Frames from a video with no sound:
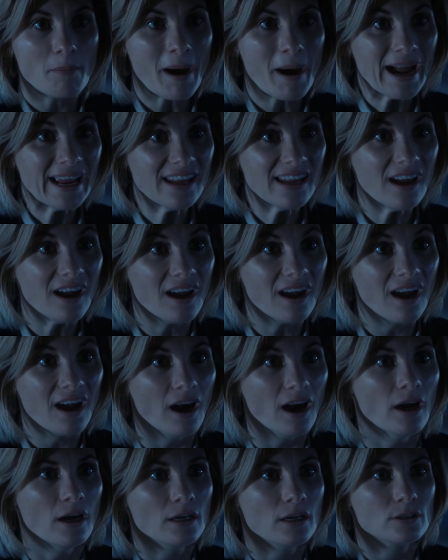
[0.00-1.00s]
Am I?
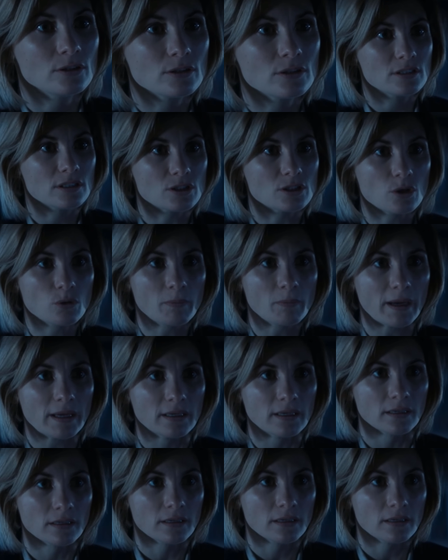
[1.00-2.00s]
Does it suit me?